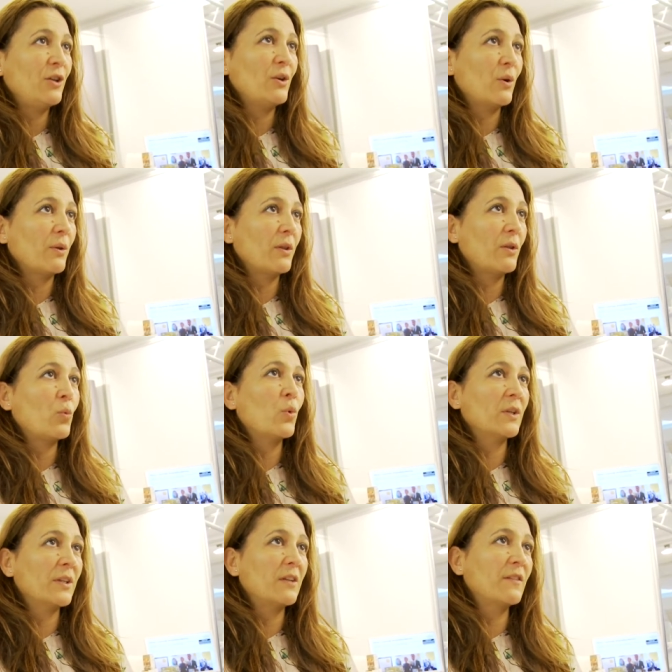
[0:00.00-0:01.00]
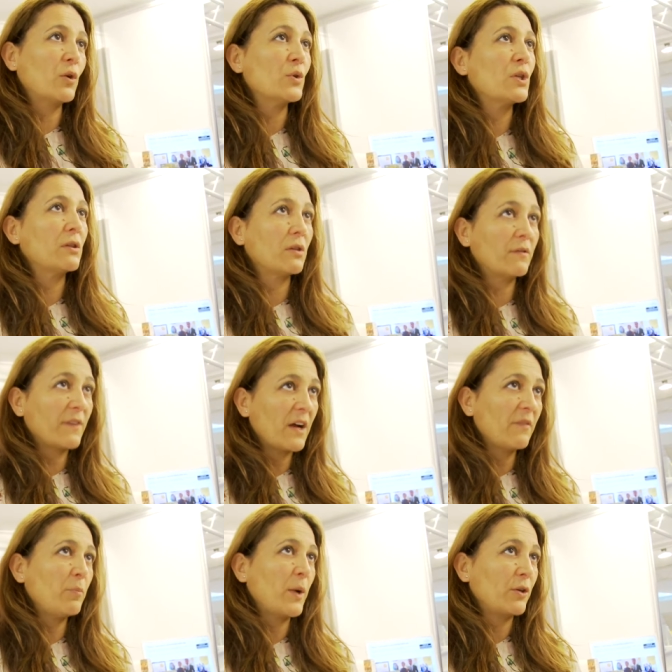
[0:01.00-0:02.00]
You know, the one that's going to
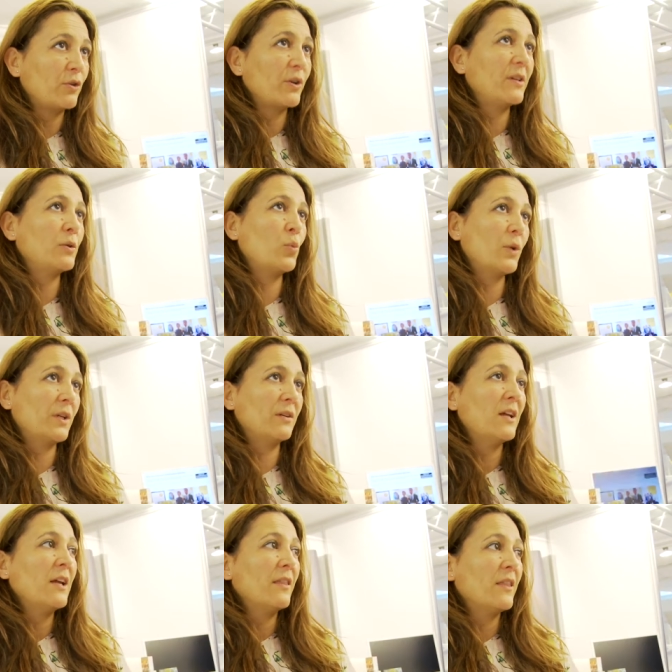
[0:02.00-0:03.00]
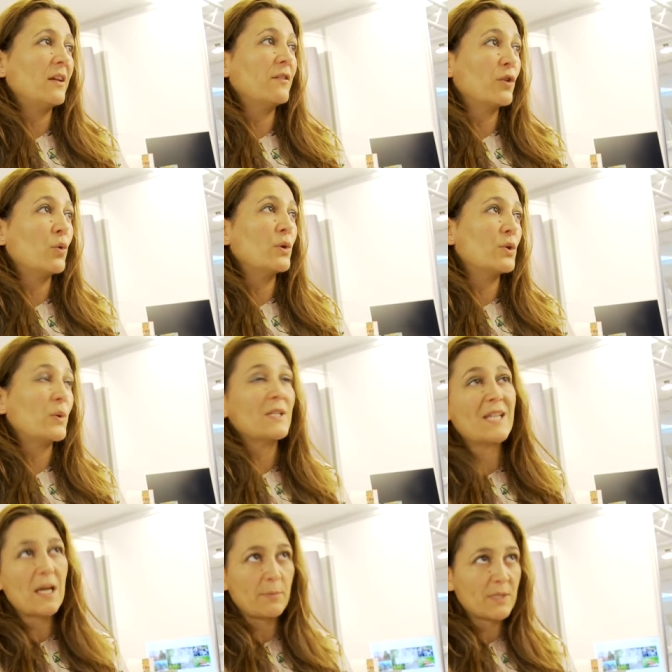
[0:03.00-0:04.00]
survive better is the one that's going to
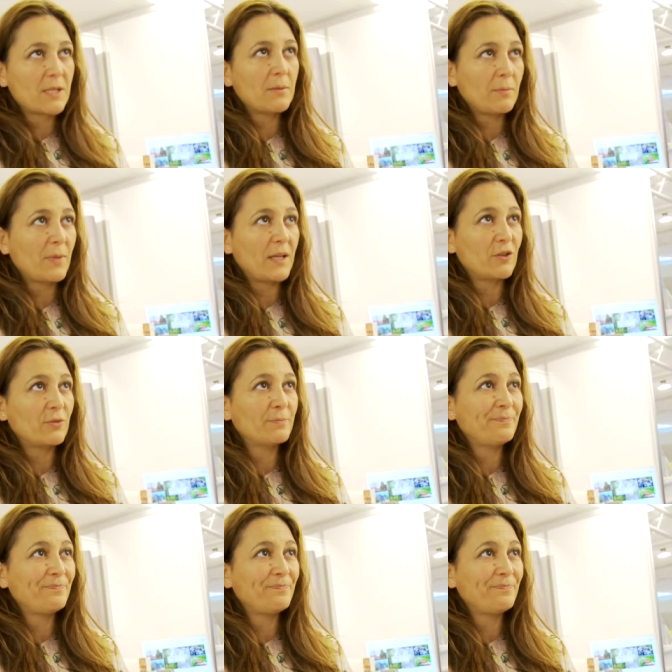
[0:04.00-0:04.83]
adapt better.